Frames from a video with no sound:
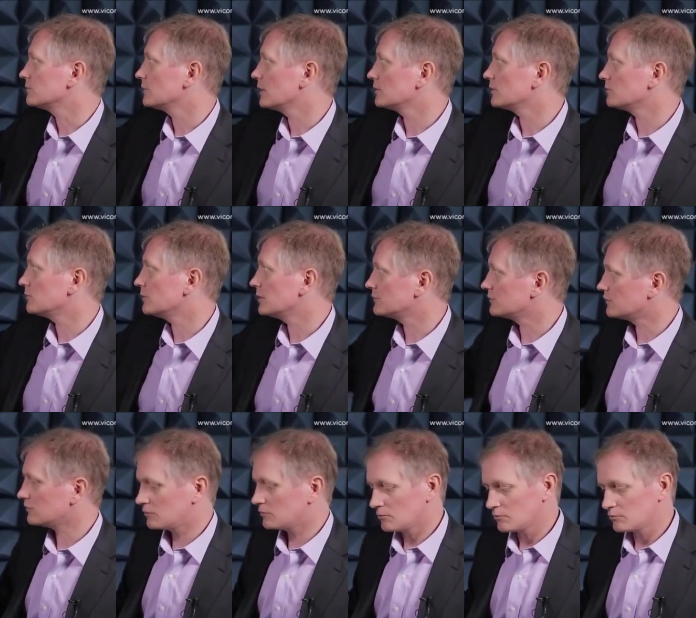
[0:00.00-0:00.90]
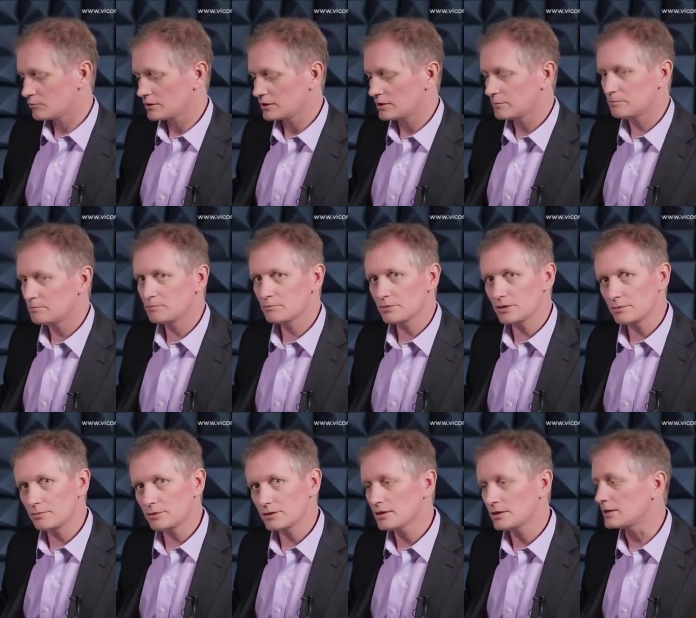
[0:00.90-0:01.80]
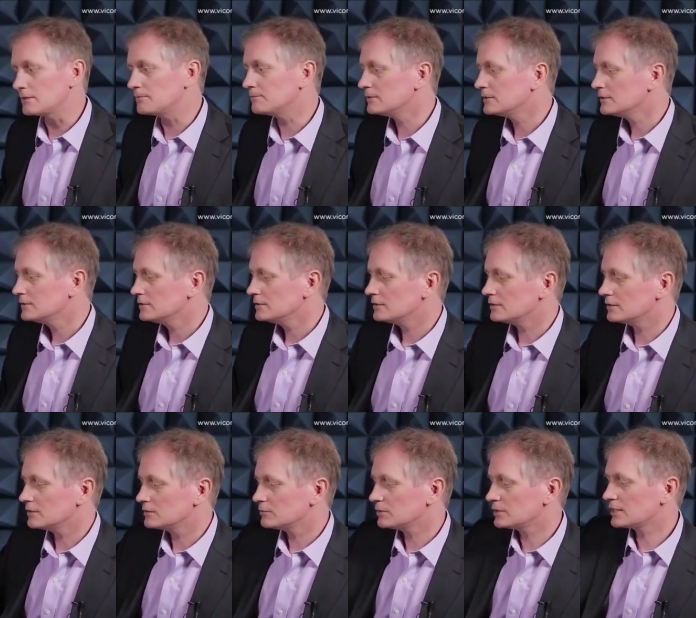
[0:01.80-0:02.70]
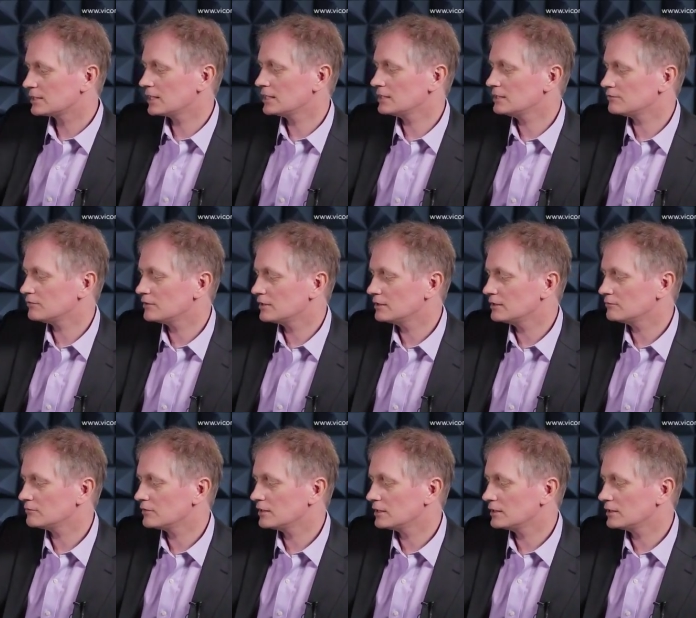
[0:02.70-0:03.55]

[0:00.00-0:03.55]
Otherwise, it's pretty benign. But again, if I